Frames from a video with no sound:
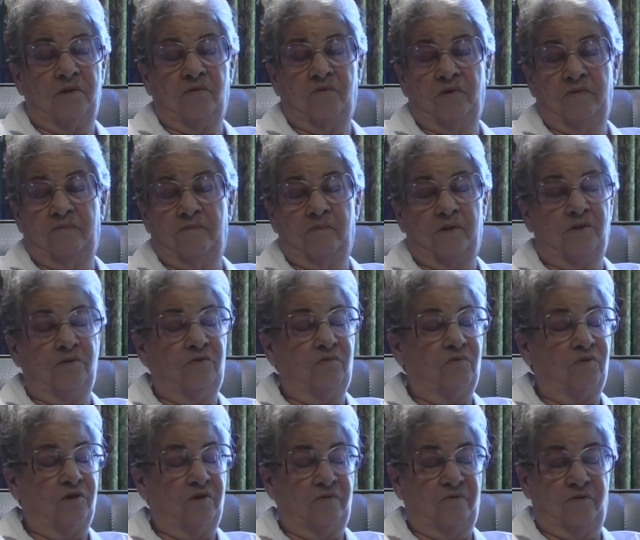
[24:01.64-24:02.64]
But we both
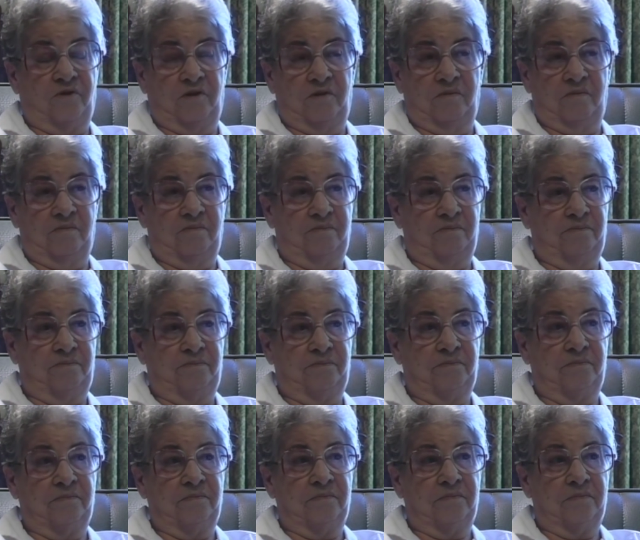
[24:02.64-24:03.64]
worked for him
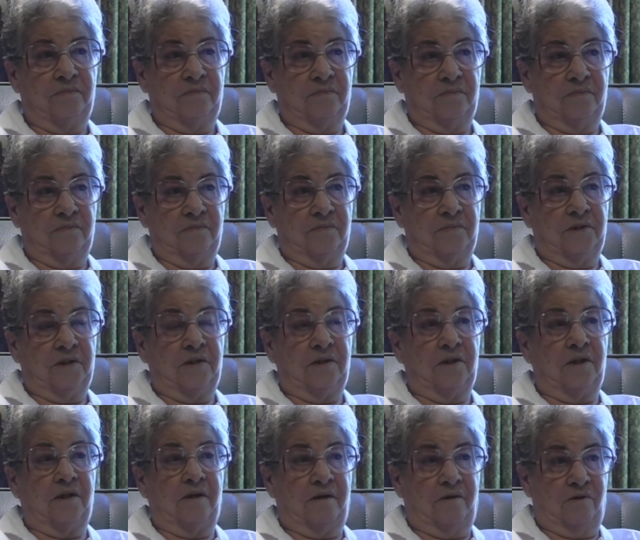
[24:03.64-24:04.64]

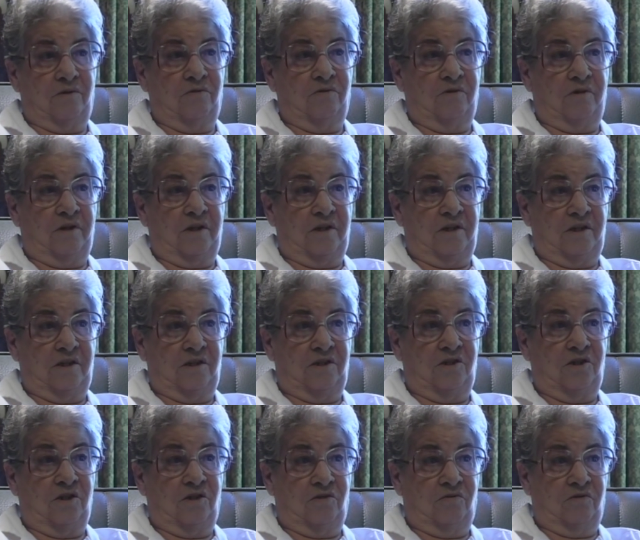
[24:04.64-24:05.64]
in our older age,
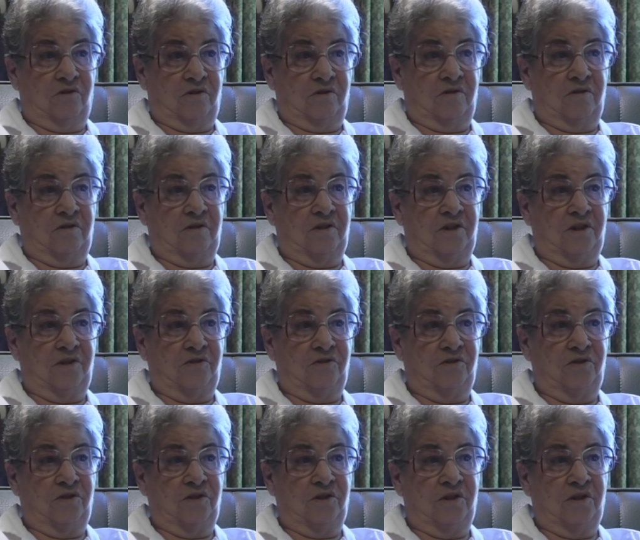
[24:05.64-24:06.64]
older
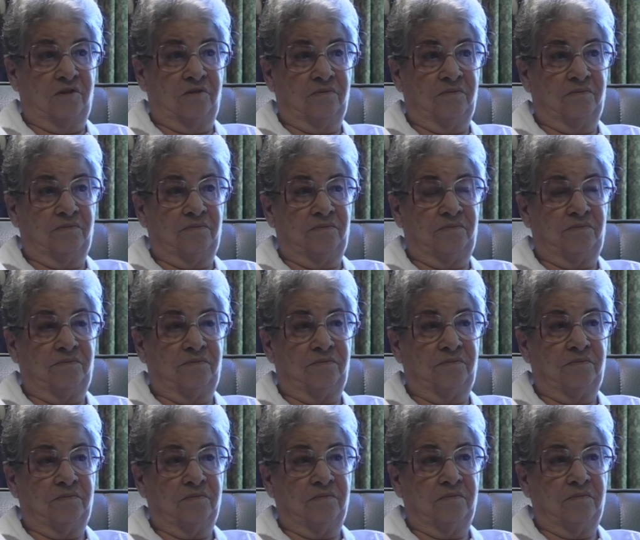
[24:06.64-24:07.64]
years, you know.
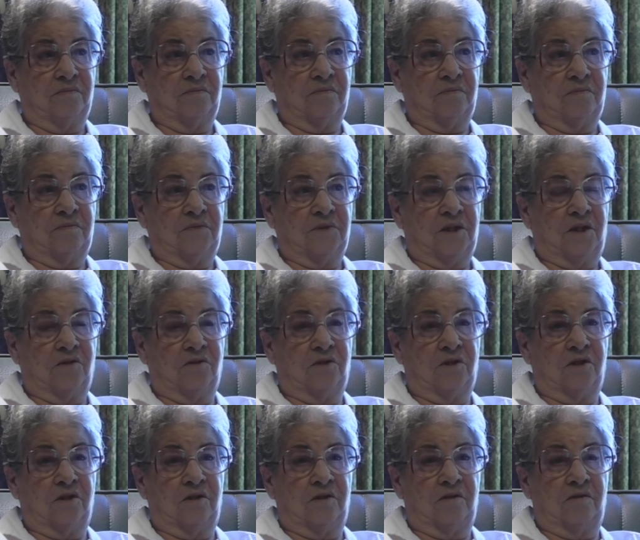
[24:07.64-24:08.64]

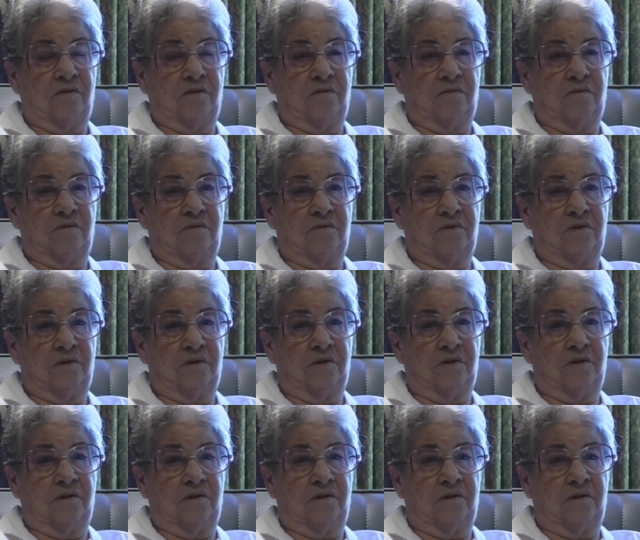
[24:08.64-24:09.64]
Because uh,
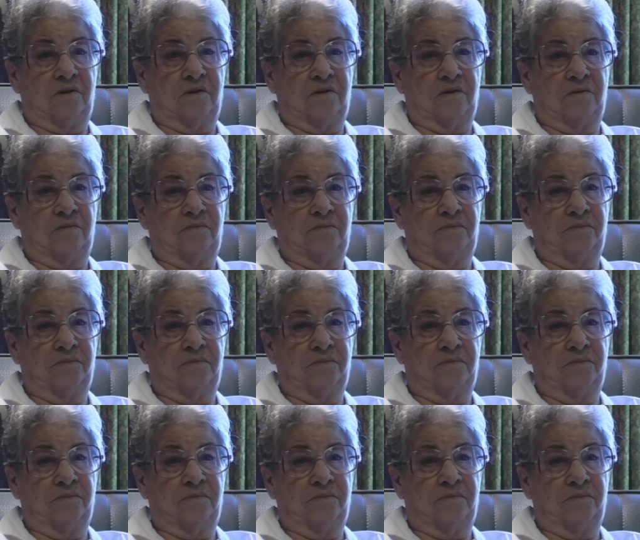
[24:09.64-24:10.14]
uh,